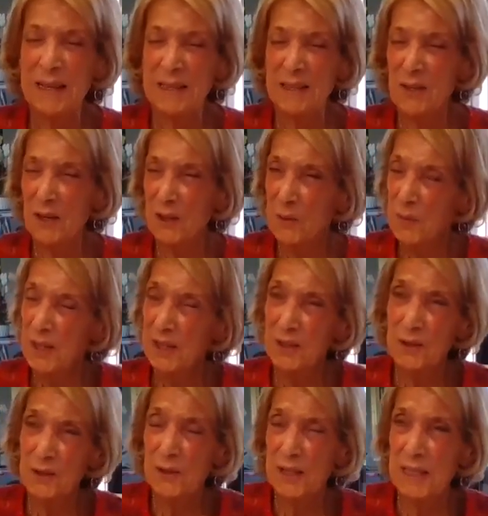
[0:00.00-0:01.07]
I can hardly wait to
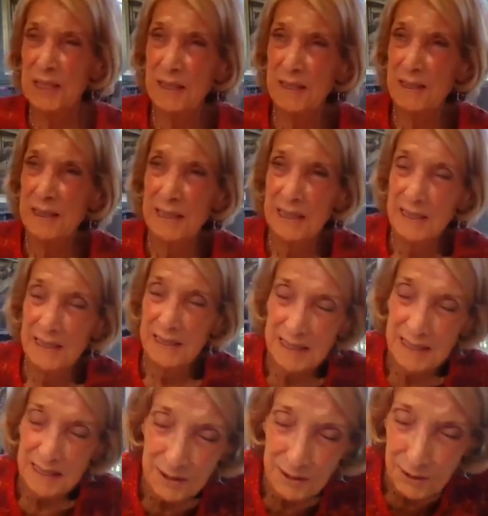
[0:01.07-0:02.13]
go to Italy and
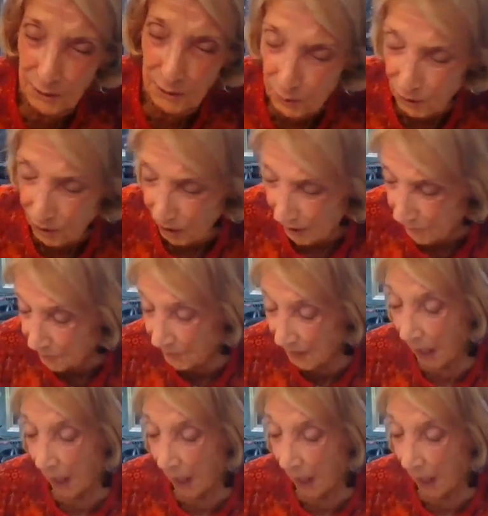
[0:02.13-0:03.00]
see the sushi.